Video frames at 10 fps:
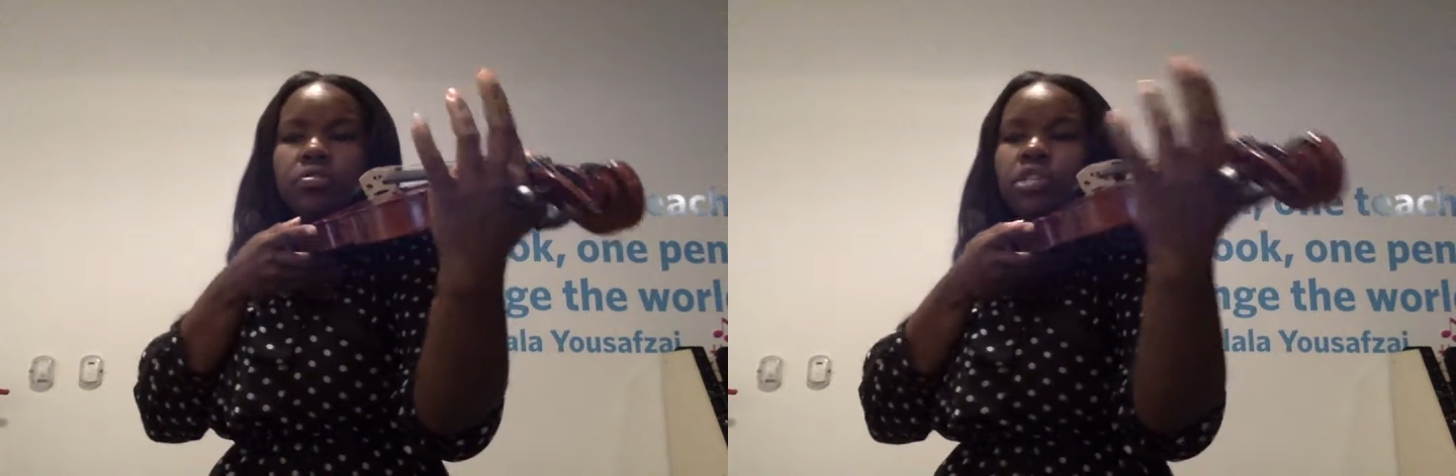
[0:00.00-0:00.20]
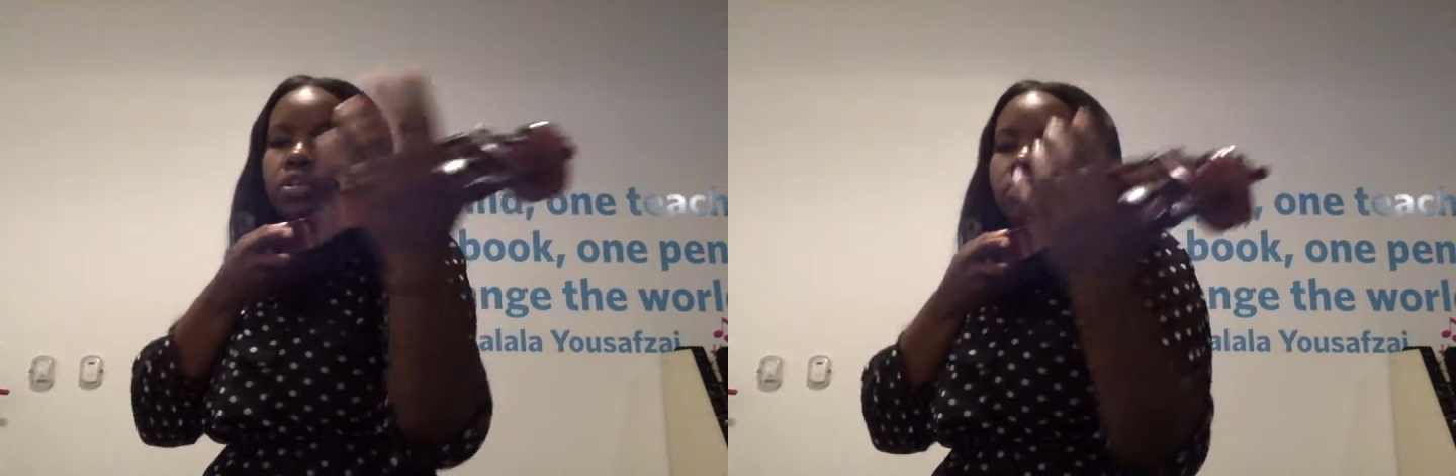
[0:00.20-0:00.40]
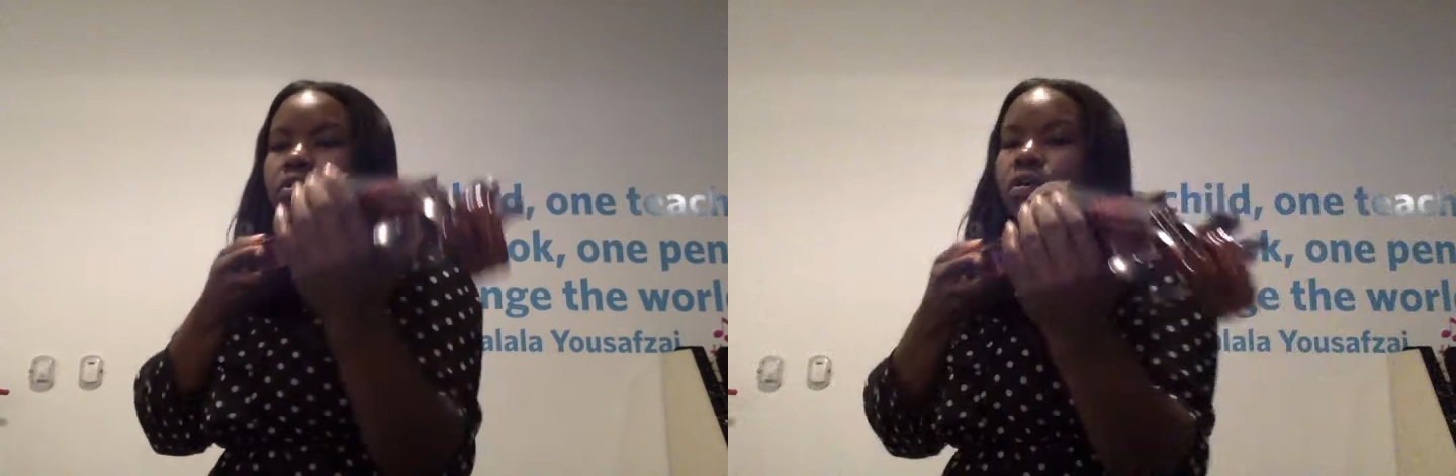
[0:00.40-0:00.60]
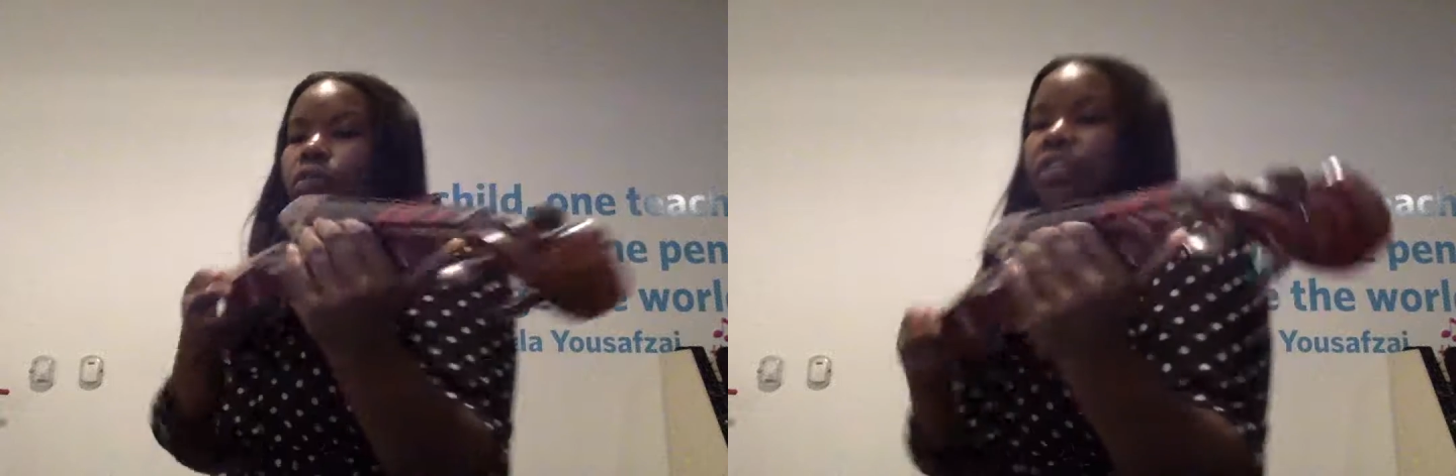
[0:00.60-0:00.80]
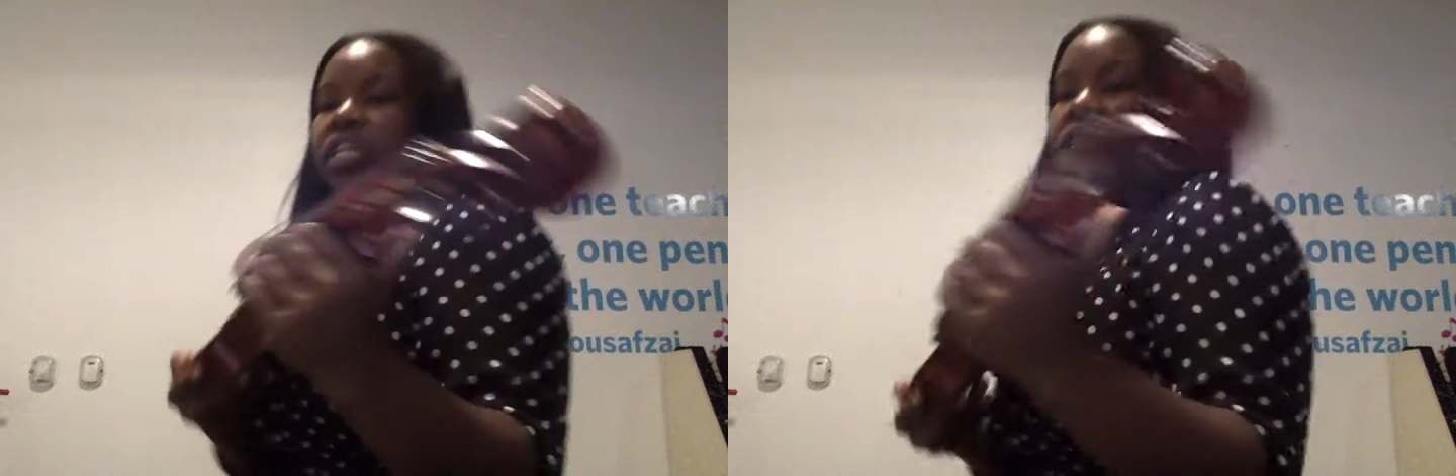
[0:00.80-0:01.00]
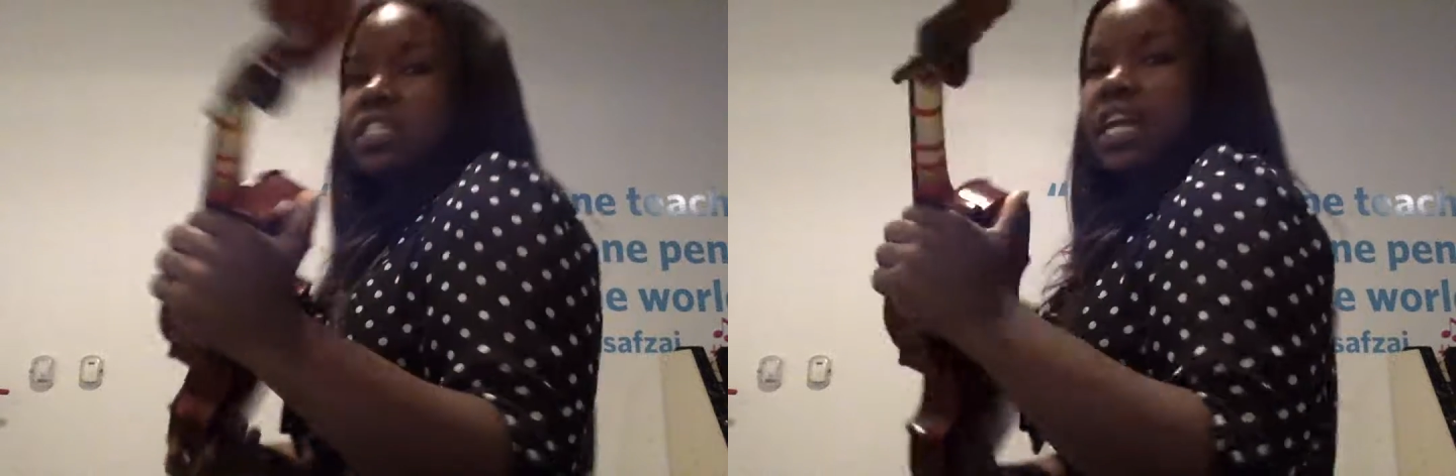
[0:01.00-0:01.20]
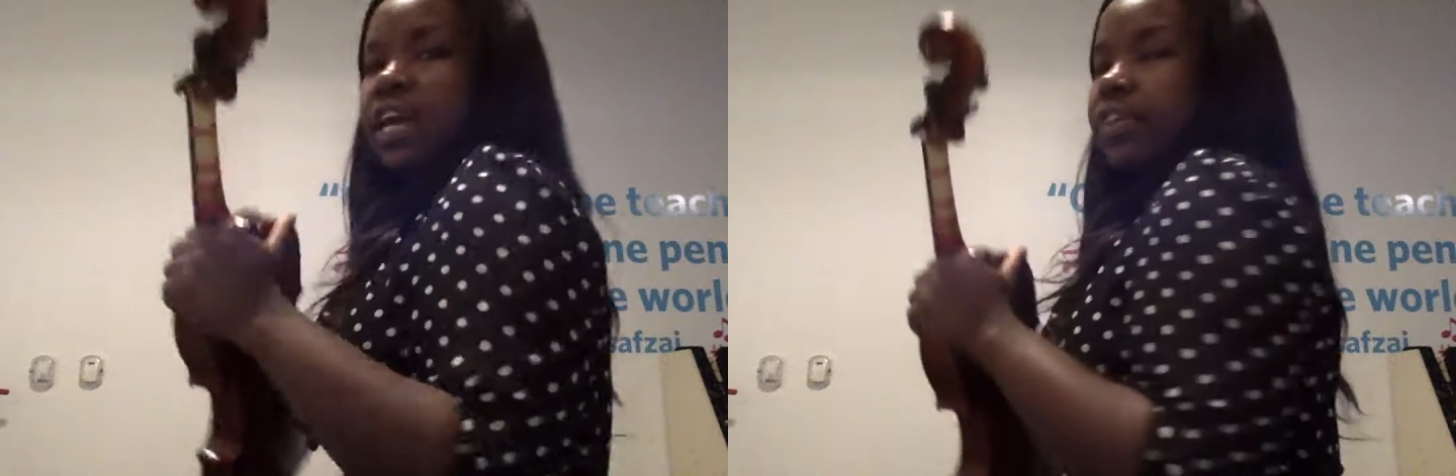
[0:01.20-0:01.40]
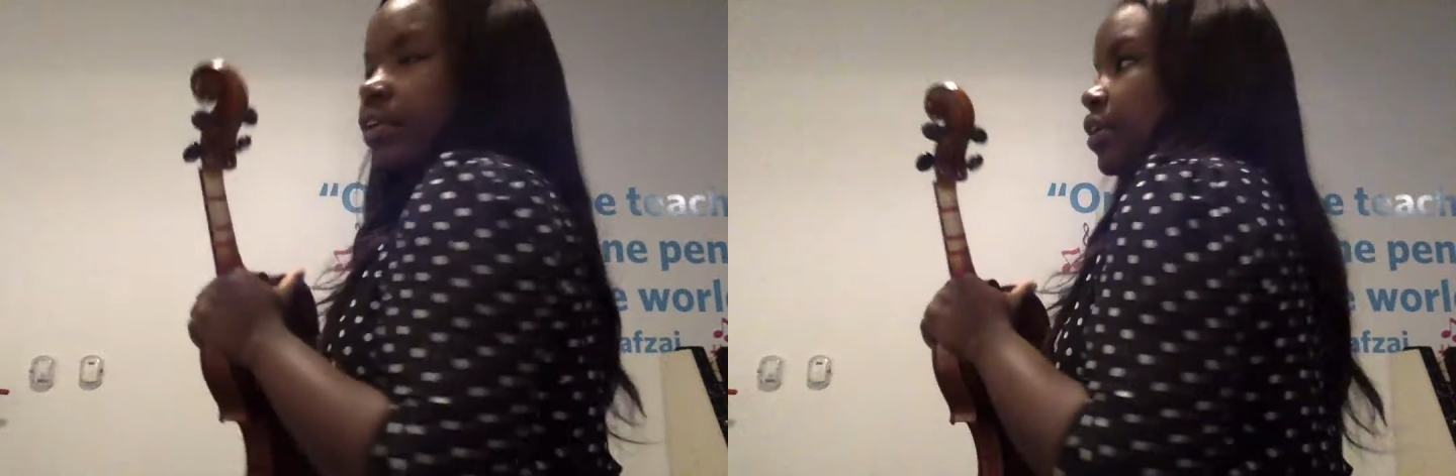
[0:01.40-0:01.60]
So the whole thing
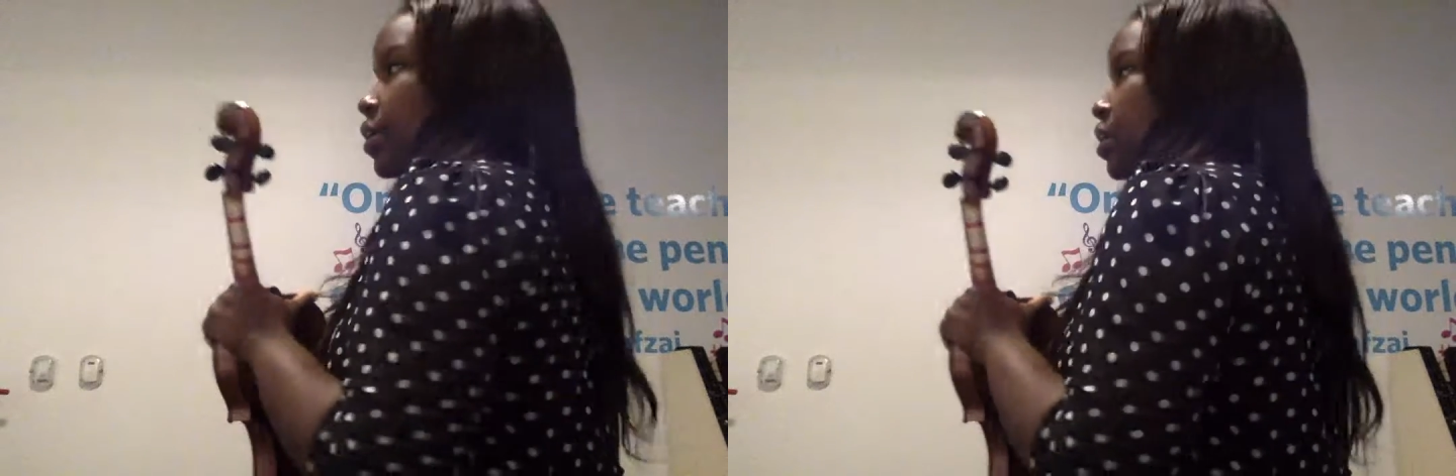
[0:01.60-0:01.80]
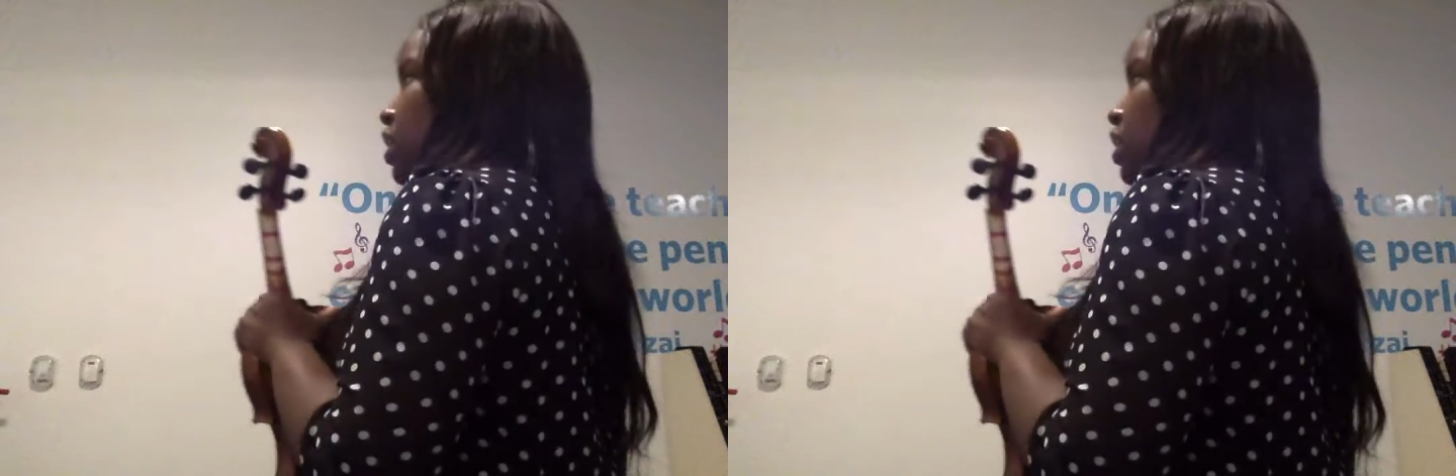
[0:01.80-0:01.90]
together